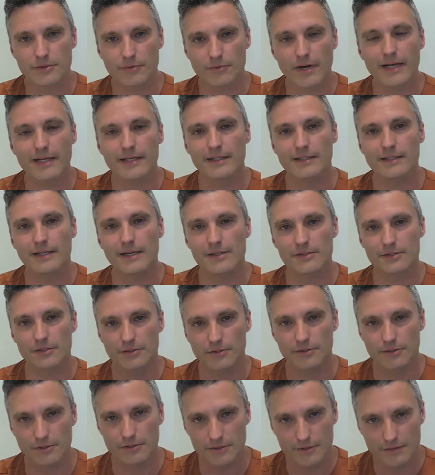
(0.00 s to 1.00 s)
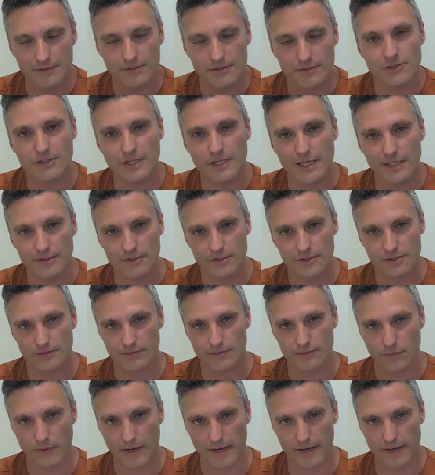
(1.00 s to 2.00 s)
recognize that there are different stages of
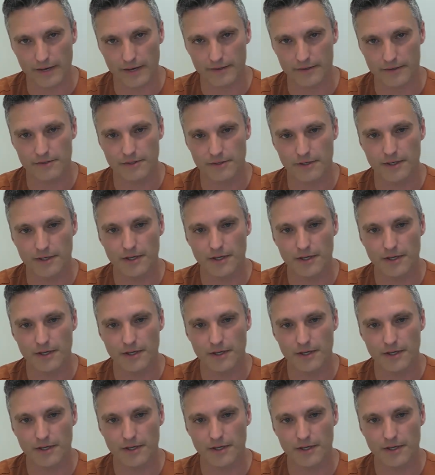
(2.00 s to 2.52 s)
awareness.